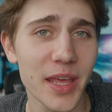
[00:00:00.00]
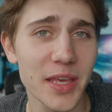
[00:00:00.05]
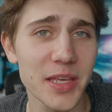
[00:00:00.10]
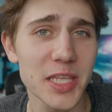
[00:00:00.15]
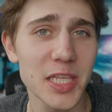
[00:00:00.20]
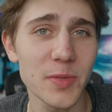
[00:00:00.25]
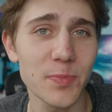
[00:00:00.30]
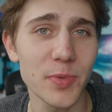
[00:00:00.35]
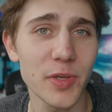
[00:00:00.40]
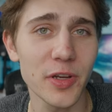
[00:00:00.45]

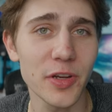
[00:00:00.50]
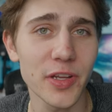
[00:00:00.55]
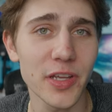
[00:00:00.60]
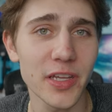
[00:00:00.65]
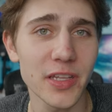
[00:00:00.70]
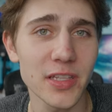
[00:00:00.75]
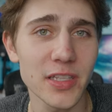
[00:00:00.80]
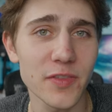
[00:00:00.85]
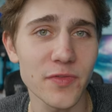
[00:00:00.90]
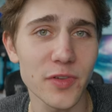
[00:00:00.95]

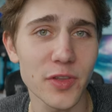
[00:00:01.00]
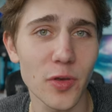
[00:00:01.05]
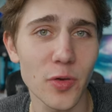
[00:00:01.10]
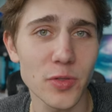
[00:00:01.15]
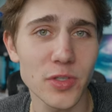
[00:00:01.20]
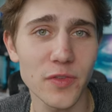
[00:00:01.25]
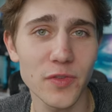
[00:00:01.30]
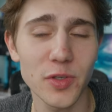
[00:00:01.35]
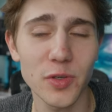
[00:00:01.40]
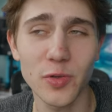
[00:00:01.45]
experience, for
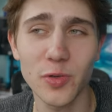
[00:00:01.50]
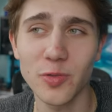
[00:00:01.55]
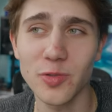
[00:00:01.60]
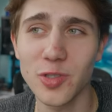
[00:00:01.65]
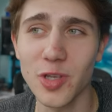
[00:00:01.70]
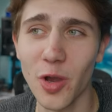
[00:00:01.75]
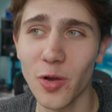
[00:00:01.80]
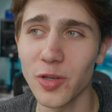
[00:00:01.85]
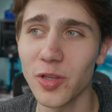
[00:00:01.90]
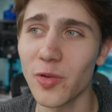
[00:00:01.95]
those of you who
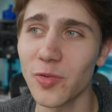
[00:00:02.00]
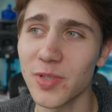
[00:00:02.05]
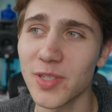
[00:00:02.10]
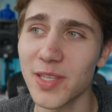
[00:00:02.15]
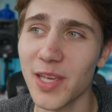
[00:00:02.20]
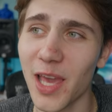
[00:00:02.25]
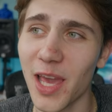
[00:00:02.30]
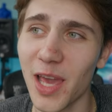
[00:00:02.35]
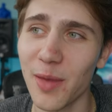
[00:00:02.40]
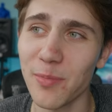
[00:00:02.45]
don't know
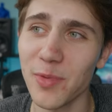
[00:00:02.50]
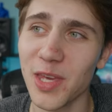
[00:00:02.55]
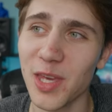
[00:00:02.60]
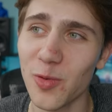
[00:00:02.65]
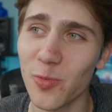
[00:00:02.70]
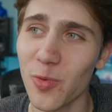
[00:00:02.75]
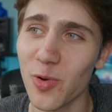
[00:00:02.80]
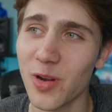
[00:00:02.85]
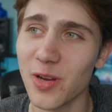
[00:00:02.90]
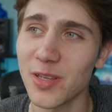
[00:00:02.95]
Sam, he
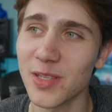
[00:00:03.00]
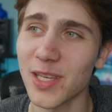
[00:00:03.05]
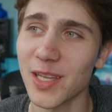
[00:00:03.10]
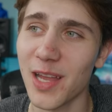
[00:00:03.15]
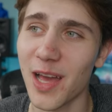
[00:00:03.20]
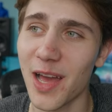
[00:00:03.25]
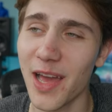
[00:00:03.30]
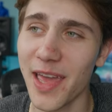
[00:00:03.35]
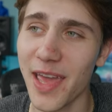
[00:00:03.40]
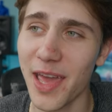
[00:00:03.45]
works at
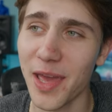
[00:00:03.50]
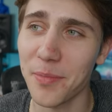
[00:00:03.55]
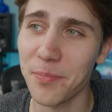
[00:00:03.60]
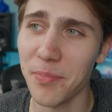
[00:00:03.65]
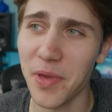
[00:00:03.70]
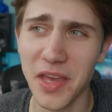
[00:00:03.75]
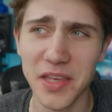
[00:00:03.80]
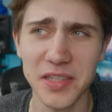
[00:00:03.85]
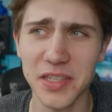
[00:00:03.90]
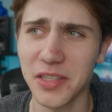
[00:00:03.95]
IAM
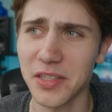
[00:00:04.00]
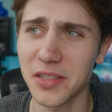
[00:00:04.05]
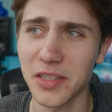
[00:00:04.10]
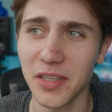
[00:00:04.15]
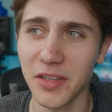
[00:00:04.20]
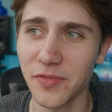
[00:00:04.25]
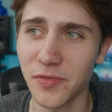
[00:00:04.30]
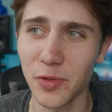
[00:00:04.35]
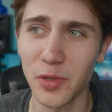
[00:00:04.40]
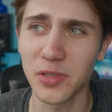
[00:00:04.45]

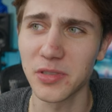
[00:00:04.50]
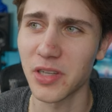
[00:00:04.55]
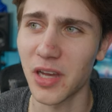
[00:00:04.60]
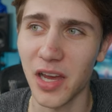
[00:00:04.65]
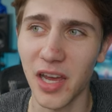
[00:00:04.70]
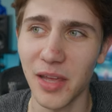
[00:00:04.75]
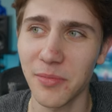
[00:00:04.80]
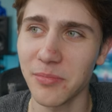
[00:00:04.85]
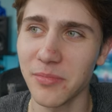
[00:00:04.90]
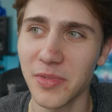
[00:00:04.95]
basically full
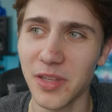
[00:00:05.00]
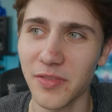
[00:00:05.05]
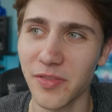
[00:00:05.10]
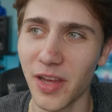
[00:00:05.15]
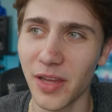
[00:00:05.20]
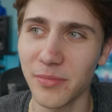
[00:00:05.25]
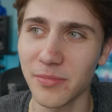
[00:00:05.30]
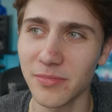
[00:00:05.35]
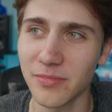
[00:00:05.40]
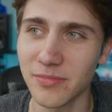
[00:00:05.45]
time, if
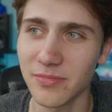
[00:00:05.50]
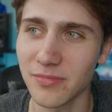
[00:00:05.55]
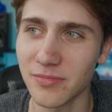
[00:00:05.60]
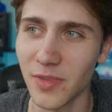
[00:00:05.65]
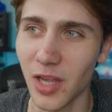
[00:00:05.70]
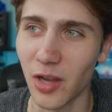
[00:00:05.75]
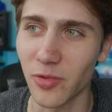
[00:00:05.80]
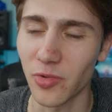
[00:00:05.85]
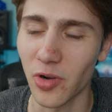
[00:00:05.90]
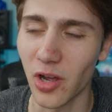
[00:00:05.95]
I'm
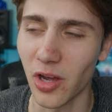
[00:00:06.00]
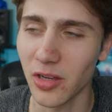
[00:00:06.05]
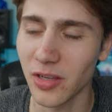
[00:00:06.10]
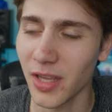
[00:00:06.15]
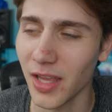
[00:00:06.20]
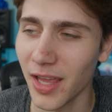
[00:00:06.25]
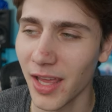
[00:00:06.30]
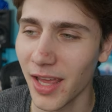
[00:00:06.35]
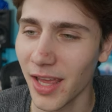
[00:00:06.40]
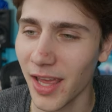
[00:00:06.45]
not wrong.
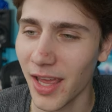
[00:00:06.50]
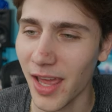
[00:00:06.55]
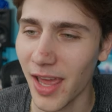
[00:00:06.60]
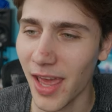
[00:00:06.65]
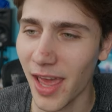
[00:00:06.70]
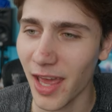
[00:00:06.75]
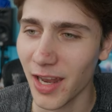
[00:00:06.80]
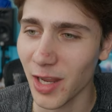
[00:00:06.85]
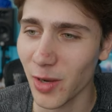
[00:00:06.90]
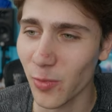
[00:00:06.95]

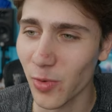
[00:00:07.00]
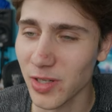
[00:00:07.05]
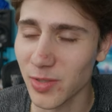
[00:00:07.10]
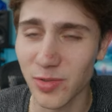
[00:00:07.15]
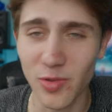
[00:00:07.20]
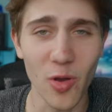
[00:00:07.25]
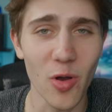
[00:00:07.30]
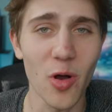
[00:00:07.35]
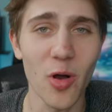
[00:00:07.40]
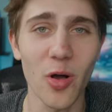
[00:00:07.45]
And he works
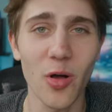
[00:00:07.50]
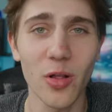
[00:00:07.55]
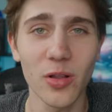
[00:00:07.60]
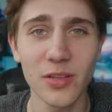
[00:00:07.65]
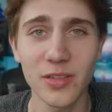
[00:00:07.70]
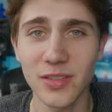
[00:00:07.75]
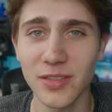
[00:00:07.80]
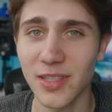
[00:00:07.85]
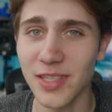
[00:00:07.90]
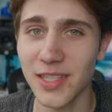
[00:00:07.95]
with
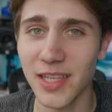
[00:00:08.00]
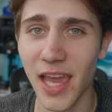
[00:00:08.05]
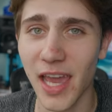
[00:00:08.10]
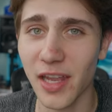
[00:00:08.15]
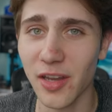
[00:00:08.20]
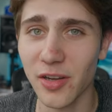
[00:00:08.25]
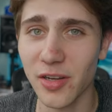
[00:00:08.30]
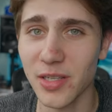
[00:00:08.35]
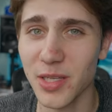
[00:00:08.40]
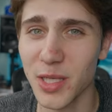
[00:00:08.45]
all the
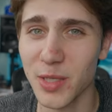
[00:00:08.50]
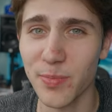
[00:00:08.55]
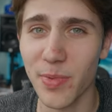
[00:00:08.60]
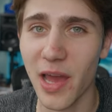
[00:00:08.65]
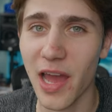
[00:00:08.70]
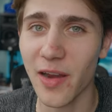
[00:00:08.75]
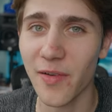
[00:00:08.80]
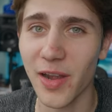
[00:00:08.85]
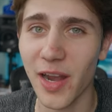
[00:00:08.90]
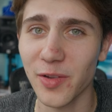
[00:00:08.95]
skaters. His
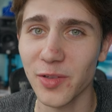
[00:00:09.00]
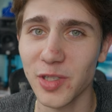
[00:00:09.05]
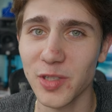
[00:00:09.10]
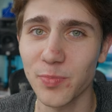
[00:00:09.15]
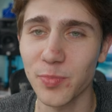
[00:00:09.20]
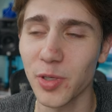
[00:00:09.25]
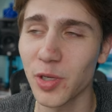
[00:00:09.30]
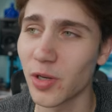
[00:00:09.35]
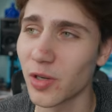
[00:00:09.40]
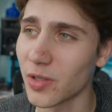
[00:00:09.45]
background is
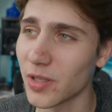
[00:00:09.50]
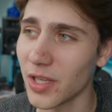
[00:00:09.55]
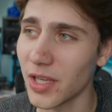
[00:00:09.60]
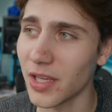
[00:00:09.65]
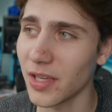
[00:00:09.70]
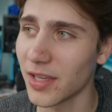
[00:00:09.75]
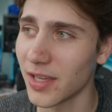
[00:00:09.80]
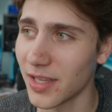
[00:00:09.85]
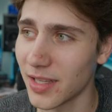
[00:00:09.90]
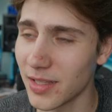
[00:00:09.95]

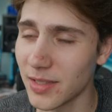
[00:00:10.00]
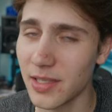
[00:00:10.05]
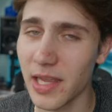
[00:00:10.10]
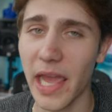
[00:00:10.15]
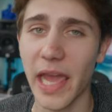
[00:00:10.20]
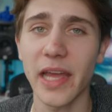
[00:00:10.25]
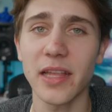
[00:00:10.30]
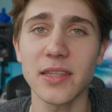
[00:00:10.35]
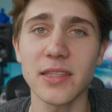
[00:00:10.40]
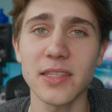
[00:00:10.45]
purely
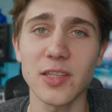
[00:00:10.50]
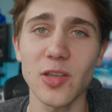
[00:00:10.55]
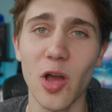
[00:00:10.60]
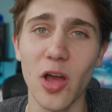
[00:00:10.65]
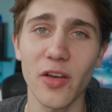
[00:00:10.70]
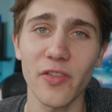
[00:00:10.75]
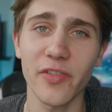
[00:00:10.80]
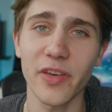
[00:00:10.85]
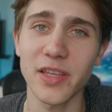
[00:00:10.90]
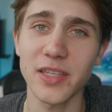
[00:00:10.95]
dance and
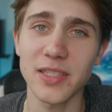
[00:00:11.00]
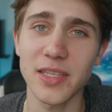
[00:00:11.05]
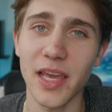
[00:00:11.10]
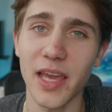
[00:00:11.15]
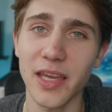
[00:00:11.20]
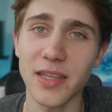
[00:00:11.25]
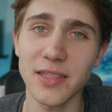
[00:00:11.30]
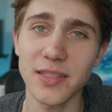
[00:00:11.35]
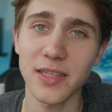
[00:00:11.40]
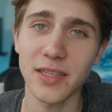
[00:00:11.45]
off ice
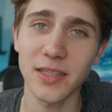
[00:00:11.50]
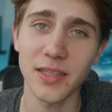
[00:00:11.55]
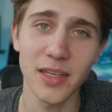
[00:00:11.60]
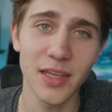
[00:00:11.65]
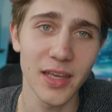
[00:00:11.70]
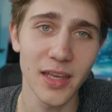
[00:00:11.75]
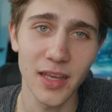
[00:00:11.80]
dance. And